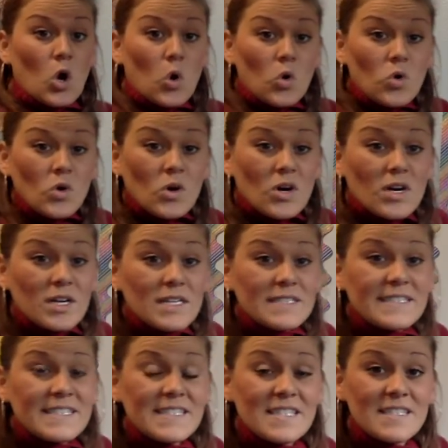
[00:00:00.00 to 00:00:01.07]
Or,
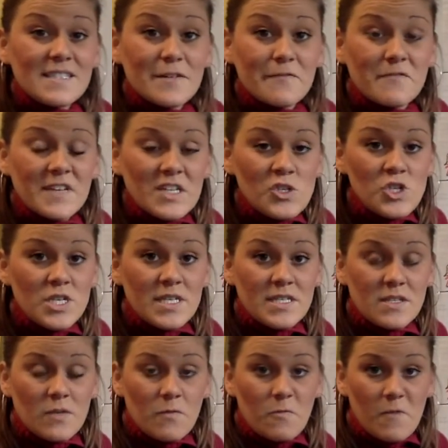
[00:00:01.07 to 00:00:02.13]
since it's a fiction,
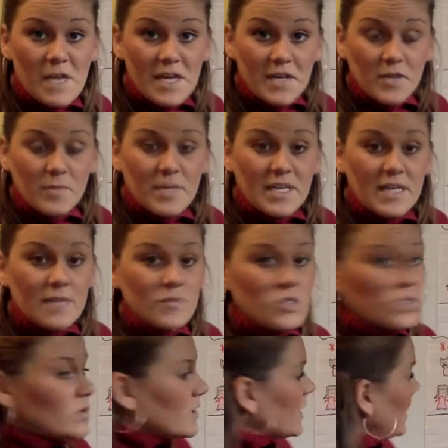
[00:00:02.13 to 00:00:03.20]
it's a fake or made up
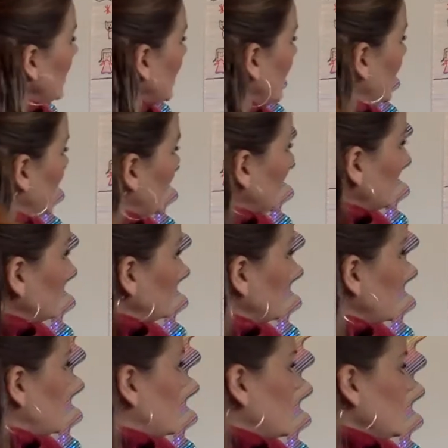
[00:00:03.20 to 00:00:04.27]
story, it could
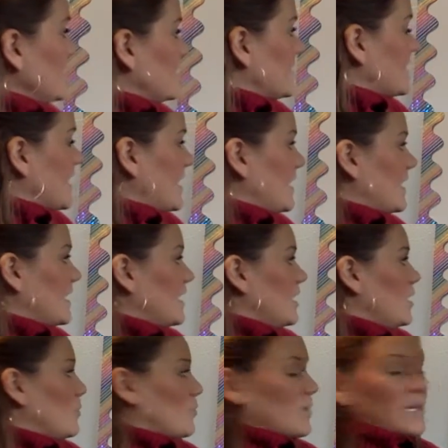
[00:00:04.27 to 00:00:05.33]
be things like
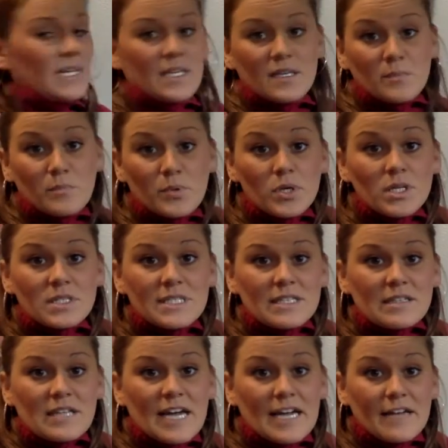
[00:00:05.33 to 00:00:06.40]
bringing a book
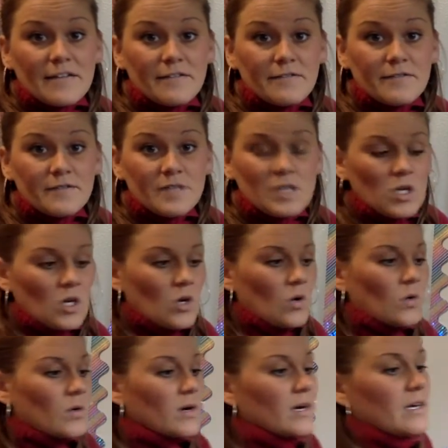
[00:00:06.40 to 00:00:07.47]
to life.
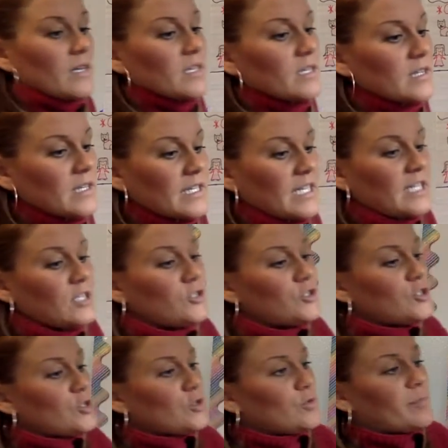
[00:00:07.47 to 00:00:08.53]
Or in
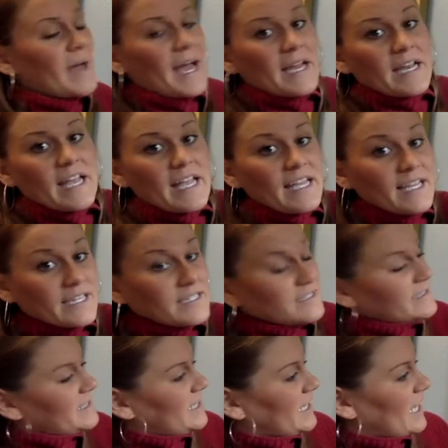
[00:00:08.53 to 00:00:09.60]
Two Bad
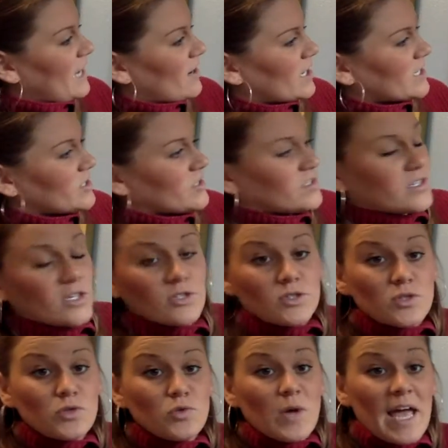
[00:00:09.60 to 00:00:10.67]
Ants, the characters are
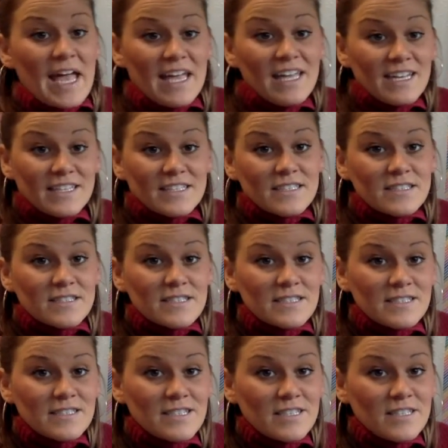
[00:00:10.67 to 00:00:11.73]
two ants
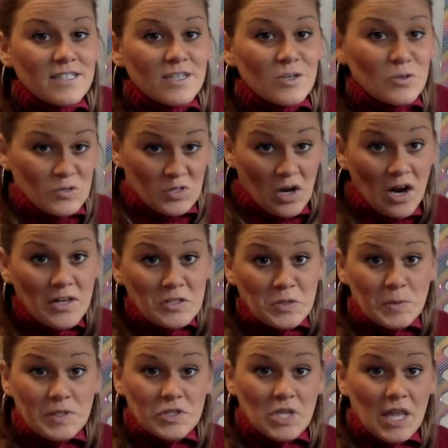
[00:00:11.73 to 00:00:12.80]
who talk
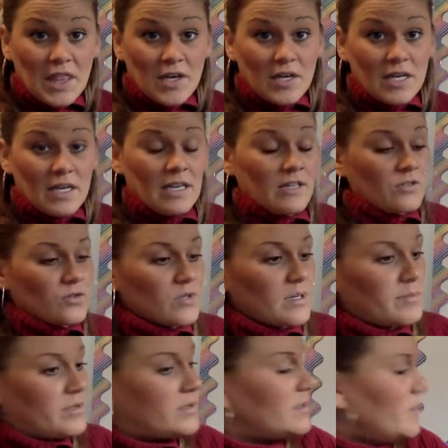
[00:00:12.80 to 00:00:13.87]
to each other and get in
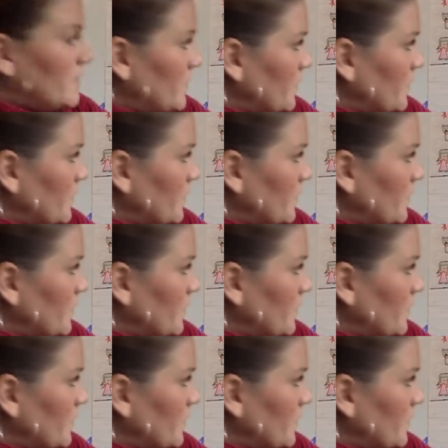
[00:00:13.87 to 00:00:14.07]
trouble.